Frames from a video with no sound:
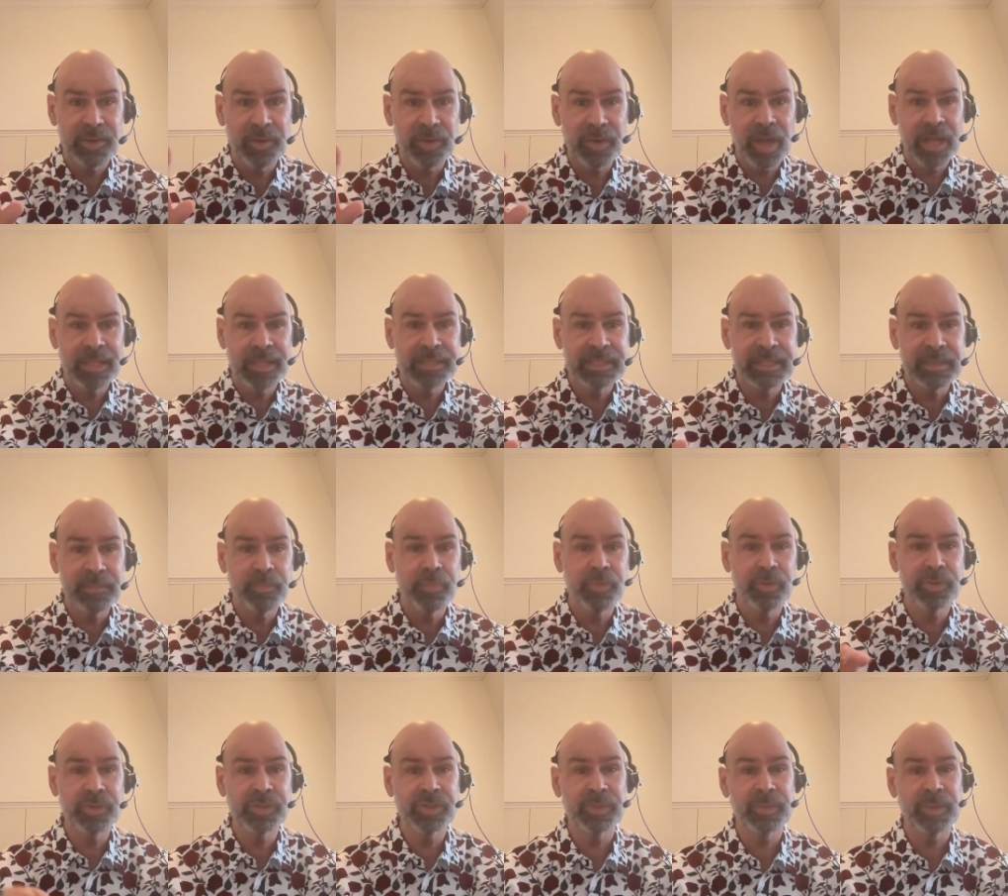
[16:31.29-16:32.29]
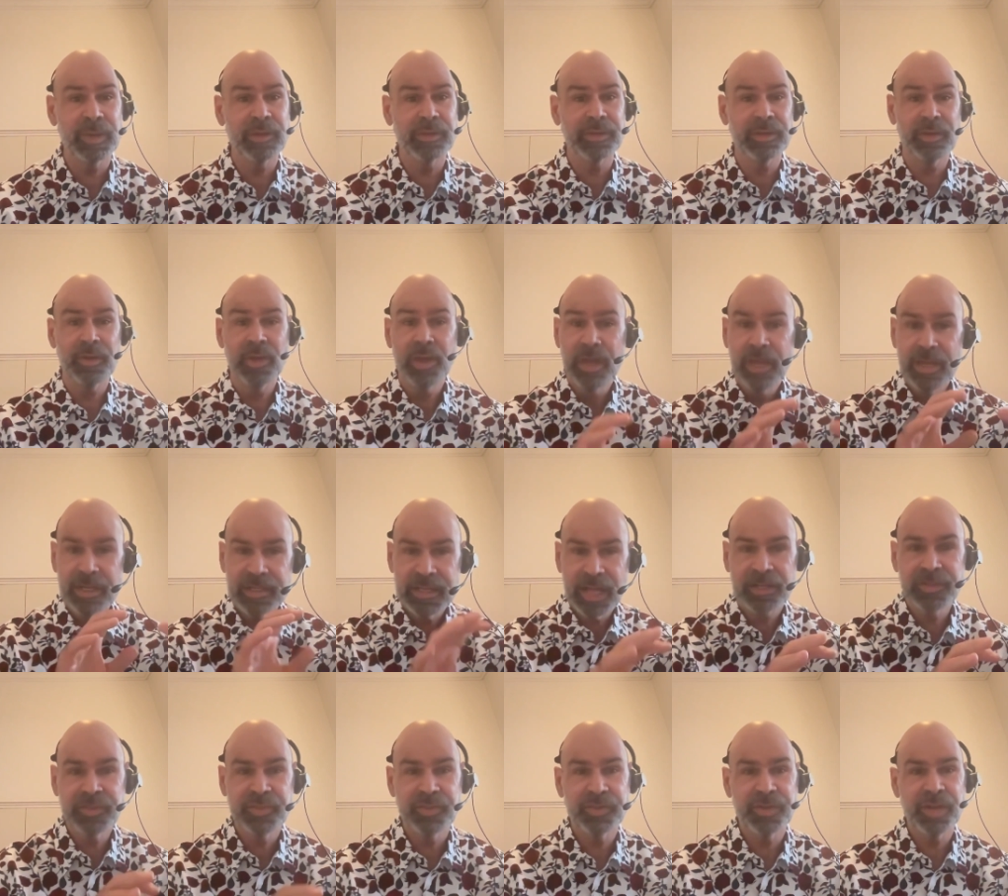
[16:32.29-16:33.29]
constant push about
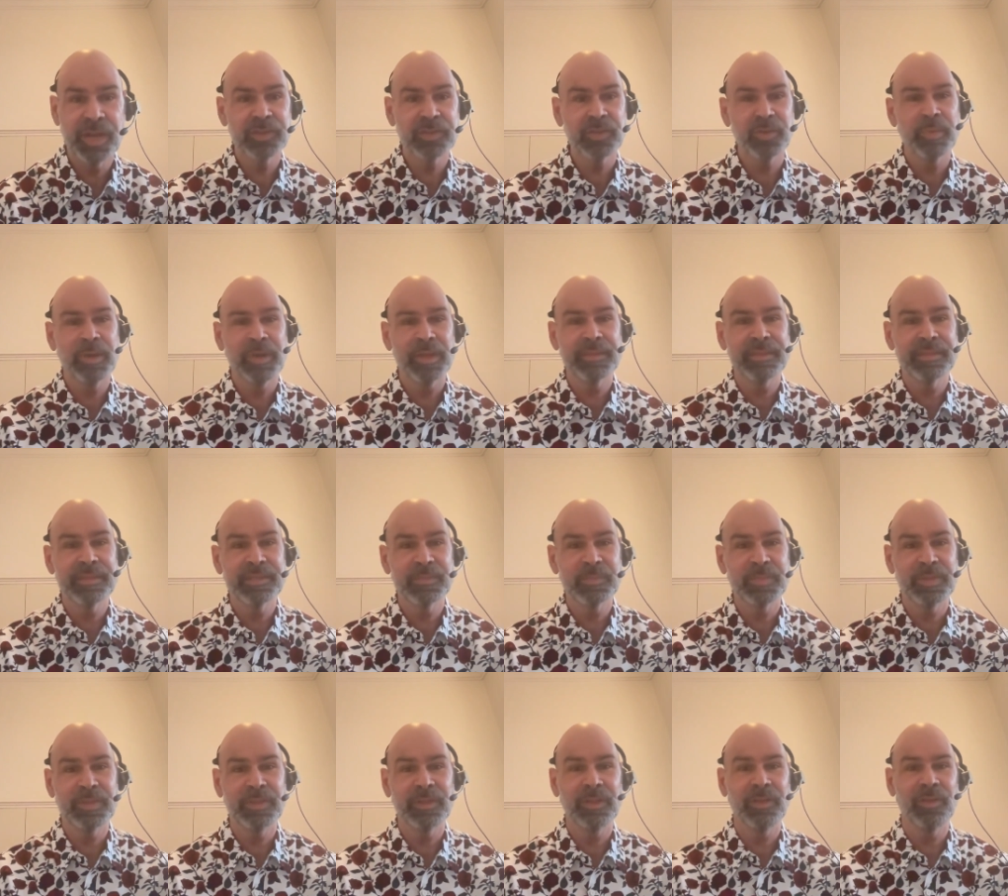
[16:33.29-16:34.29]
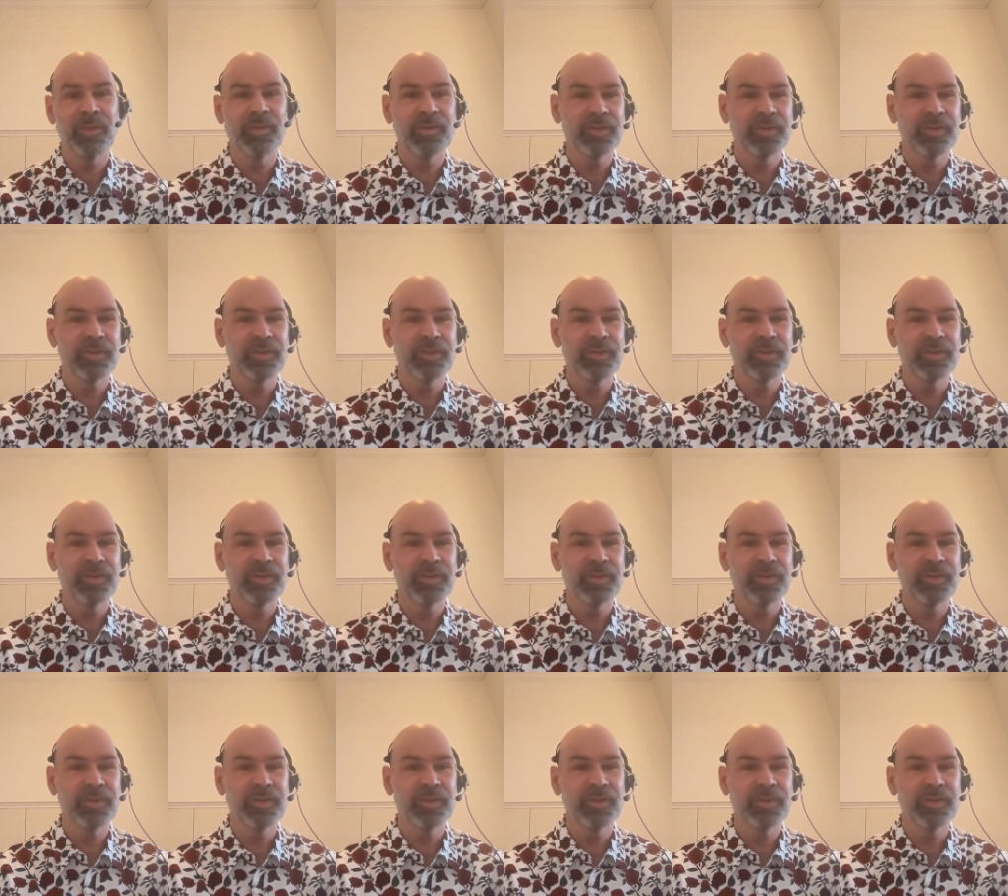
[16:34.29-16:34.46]
talk to your doctor about this pill,